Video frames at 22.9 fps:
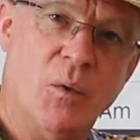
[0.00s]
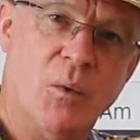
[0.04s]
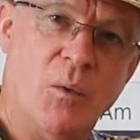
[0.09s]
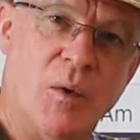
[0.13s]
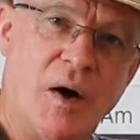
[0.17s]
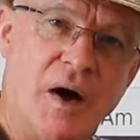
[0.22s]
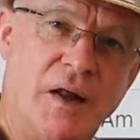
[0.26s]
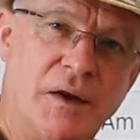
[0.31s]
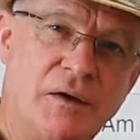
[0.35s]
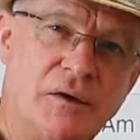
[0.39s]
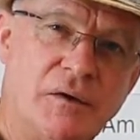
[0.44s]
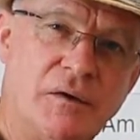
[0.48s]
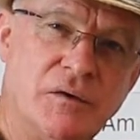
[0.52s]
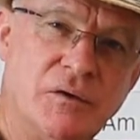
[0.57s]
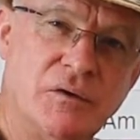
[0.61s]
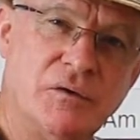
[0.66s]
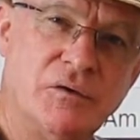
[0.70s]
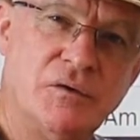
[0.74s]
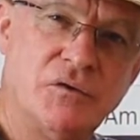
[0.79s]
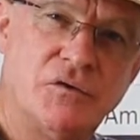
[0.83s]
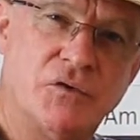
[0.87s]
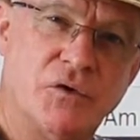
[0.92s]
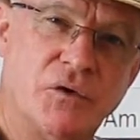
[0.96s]

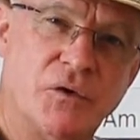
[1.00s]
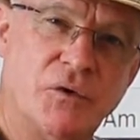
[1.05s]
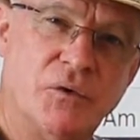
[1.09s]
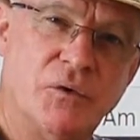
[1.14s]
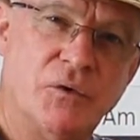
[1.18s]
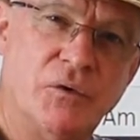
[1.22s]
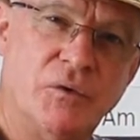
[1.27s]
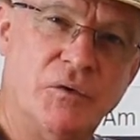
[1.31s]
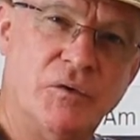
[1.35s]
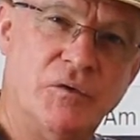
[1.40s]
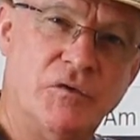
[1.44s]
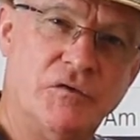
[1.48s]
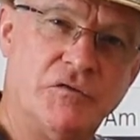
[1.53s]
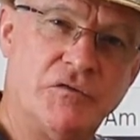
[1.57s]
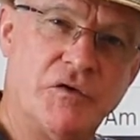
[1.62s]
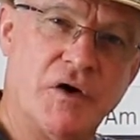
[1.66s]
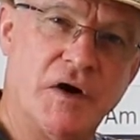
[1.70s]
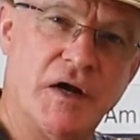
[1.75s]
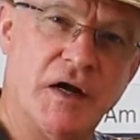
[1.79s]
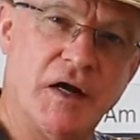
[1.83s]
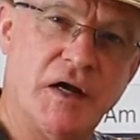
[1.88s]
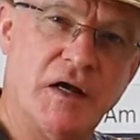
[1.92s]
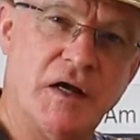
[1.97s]
1, 2,
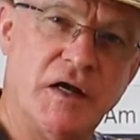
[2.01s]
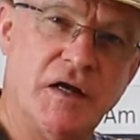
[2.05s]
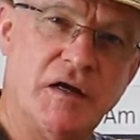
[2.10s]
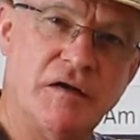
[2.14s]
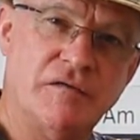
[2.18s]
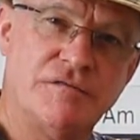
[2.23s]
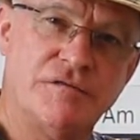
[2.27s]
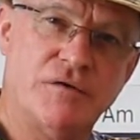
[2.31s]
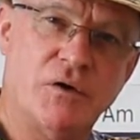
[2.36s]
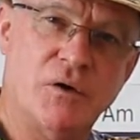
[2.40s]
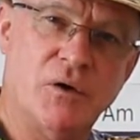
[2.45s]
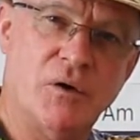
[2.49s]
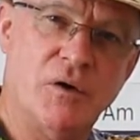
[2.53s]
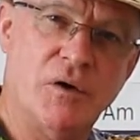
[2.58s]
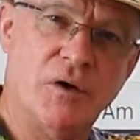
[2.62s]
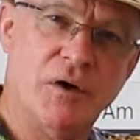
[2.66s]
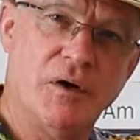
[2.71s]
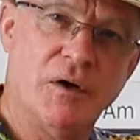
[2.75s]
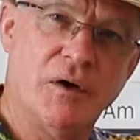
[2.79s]
3, 4.